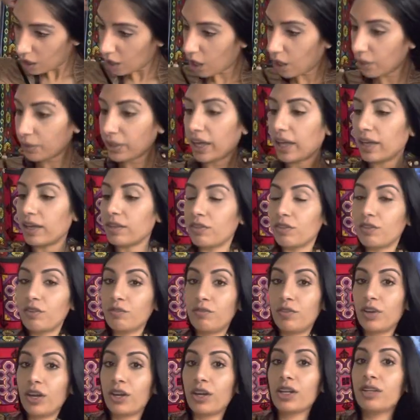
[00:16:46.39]
Okay, the
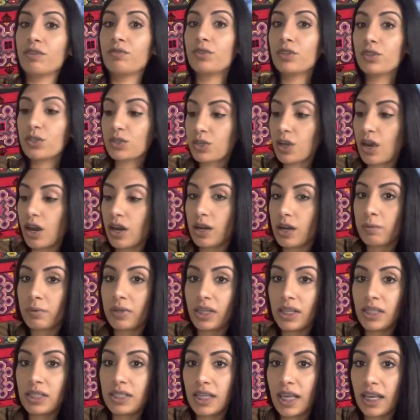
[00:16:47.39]
very first card, I'm
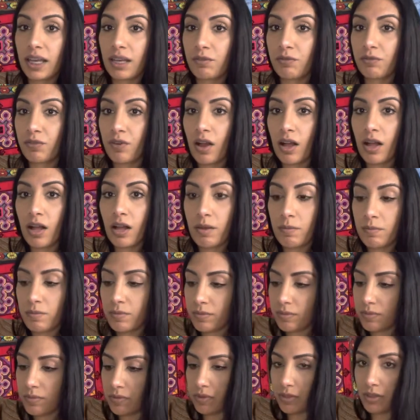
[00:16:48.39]
going to take it
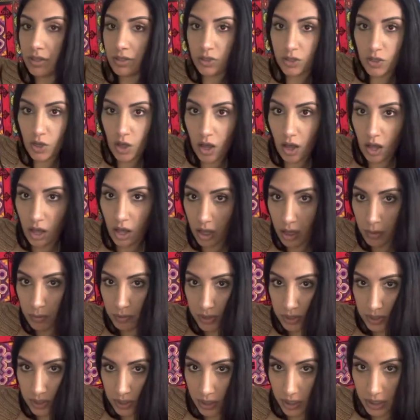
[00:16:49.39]
from the top,
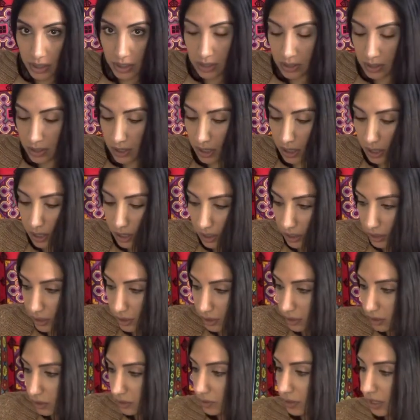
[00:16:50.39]
as you can see
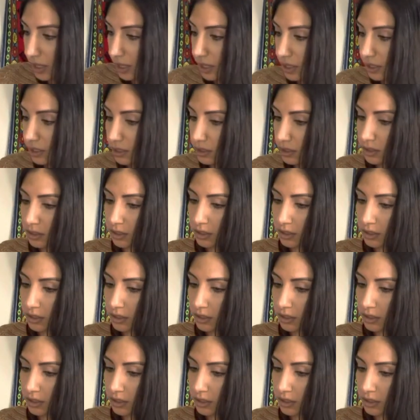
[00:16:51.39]
here. Okay.